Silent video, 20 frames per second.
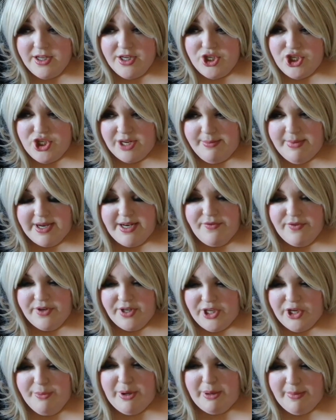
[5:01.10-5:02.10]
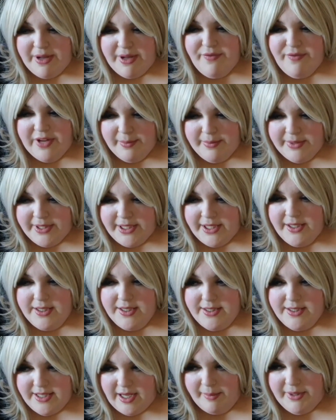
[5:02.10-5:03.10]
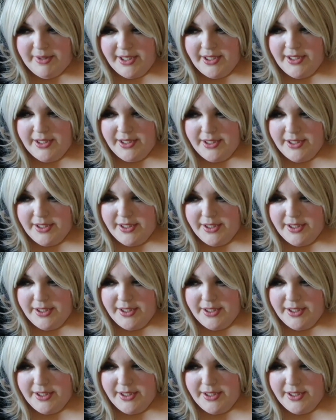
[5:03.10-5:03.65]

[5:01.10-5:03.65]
She made a video about my family, dummy.